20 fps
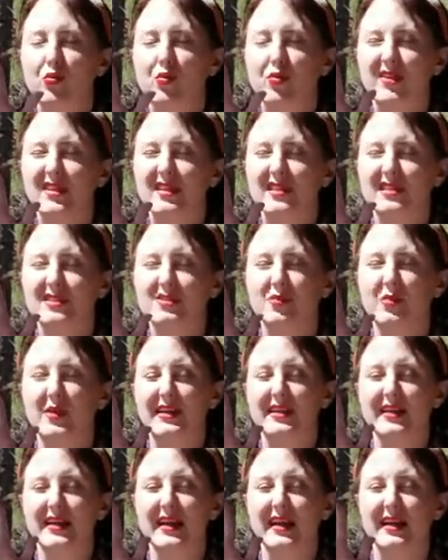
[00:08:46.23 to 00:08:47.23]
There's one
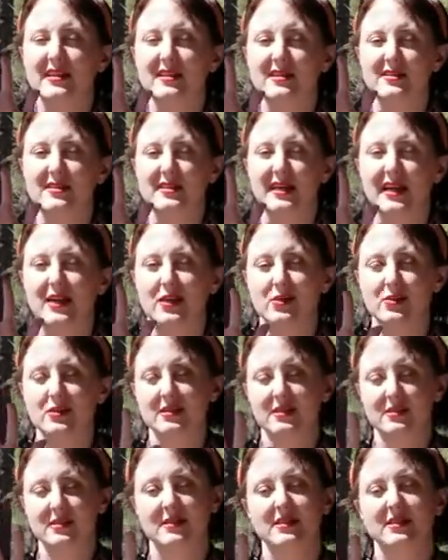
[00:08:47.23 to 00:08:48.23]
candle down.
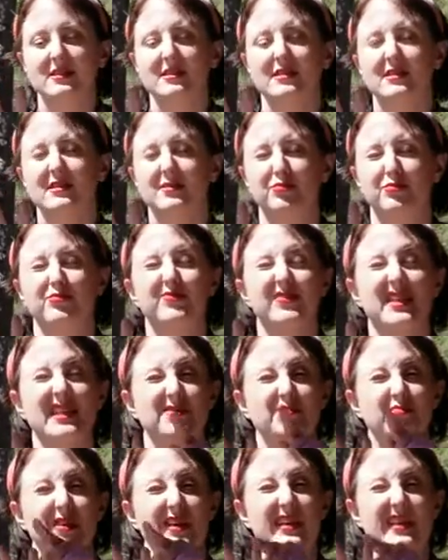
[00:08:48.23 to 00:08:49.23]
Let's
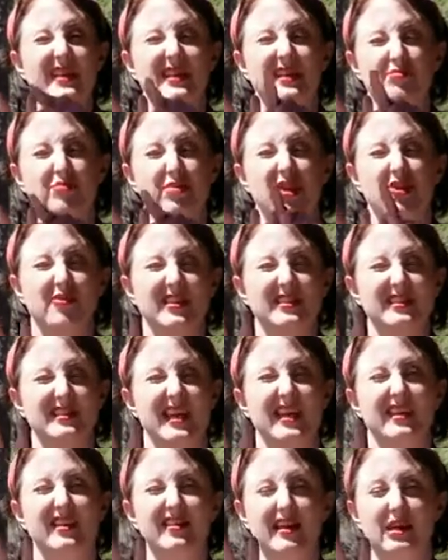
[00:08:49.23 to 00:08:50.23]
breathe in and blow this
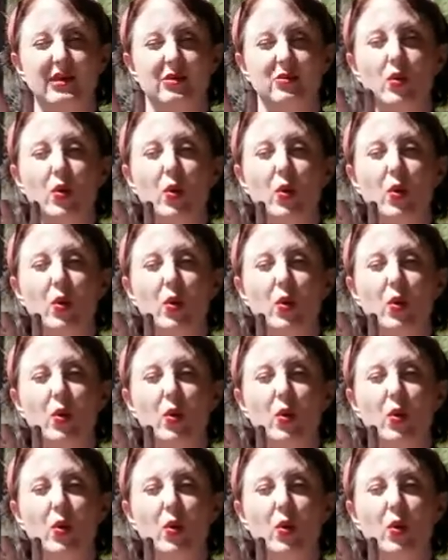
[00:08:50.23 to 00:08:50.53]
candle out.